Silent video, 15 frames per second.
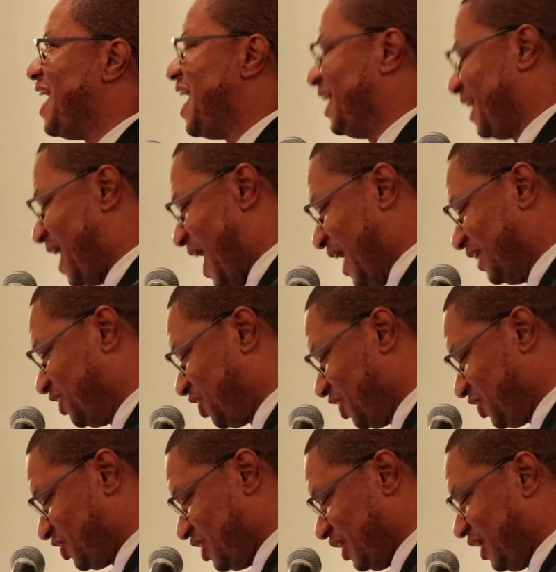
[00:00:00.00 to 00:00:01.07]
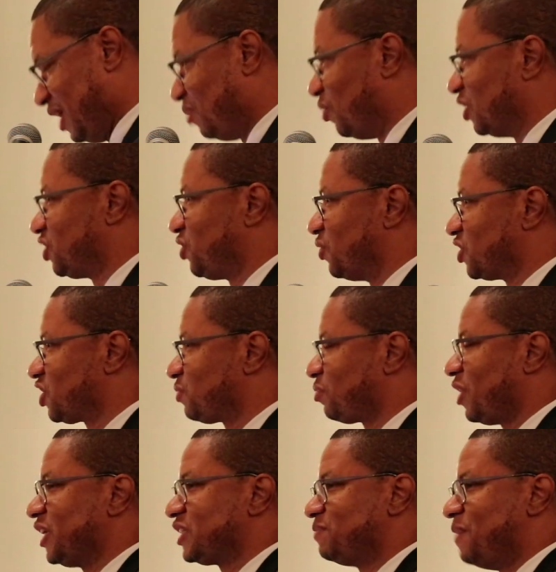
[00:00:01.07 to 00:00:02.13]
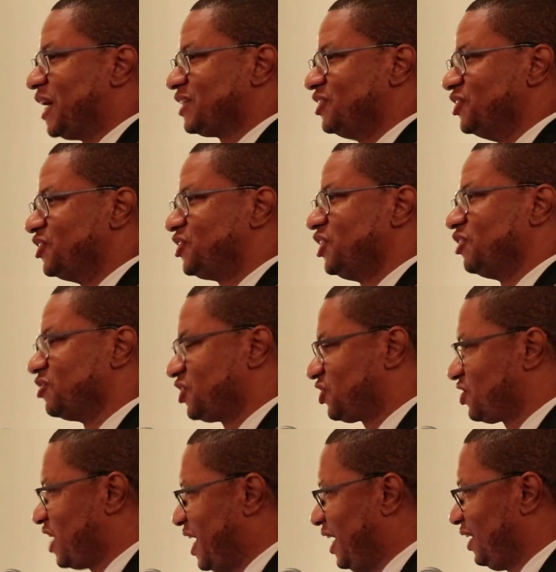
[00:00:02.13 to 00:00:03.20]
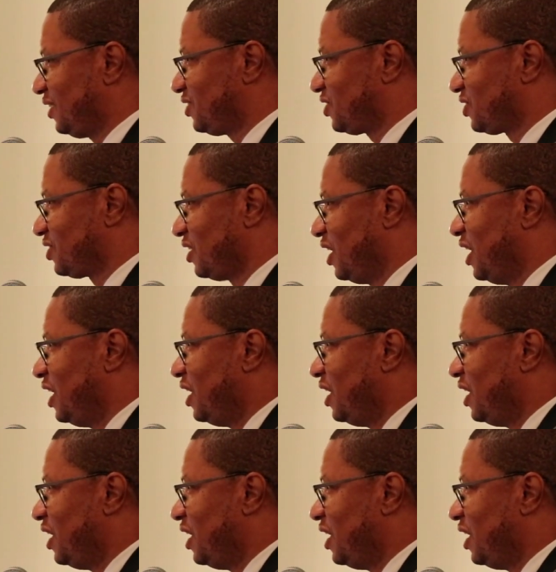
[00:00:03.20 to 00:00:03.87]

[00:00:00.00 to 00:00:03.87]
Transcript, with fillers: And I, just again want to express my sincerest thanks,